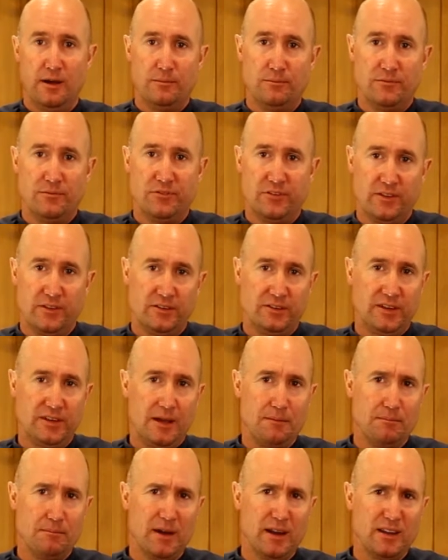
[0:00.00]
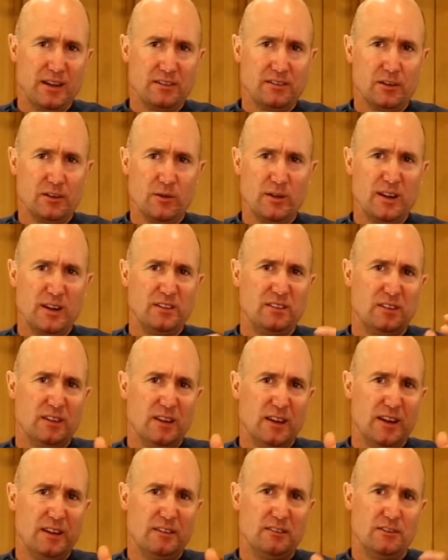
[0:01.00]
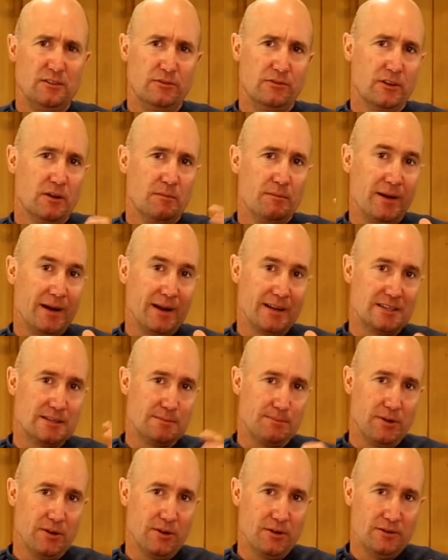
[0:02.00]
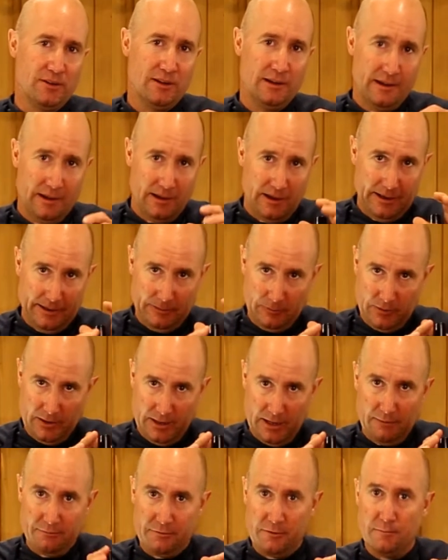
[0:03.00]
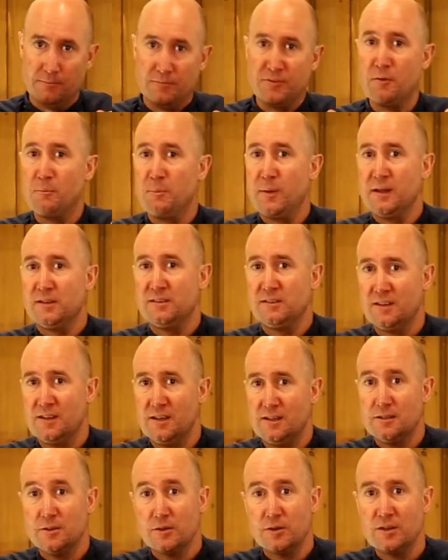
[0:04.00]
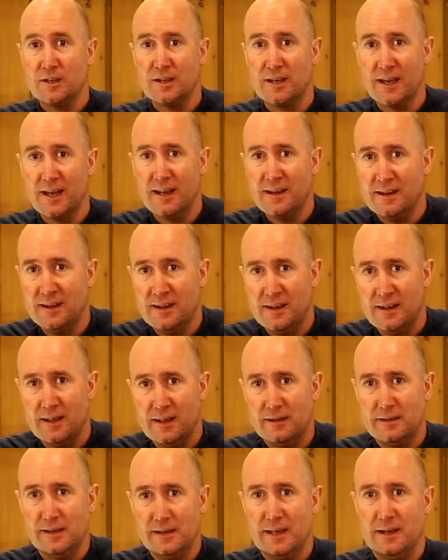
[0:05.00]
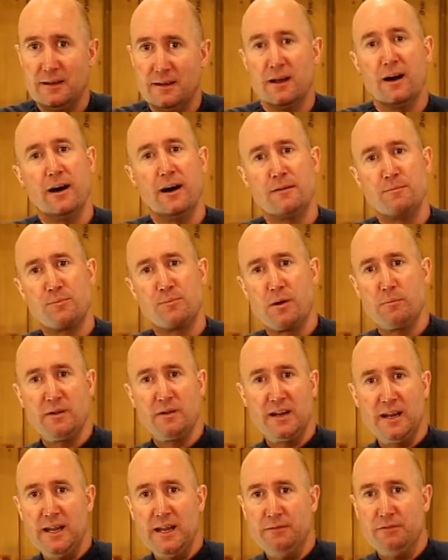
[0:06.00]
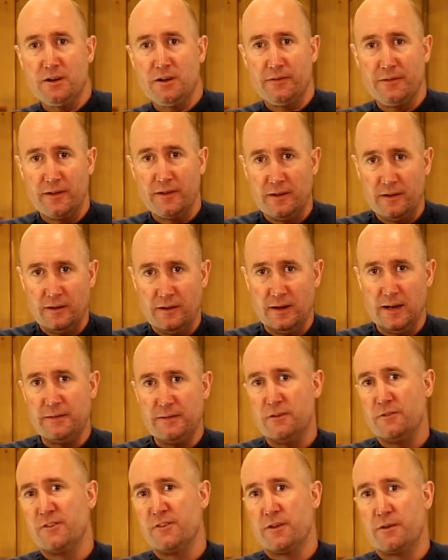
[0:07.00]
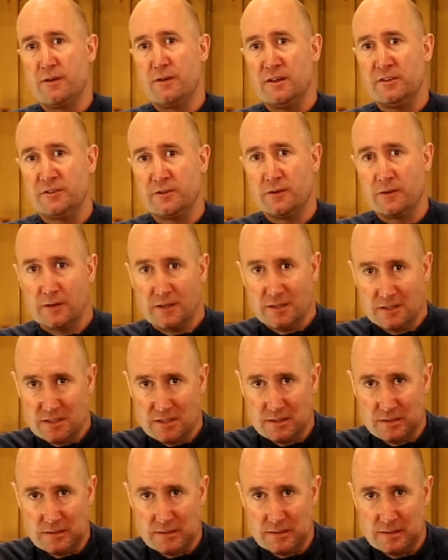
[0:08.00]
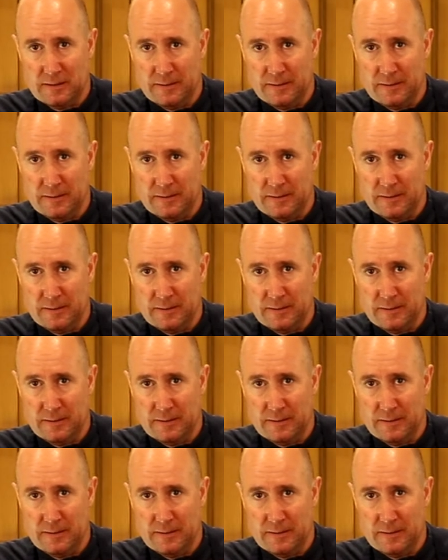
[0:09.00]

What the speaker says: for the same money. So unless you've got money to burn and want to have the best kit you can get, then I'd probably leave it for the restaurant kitchens.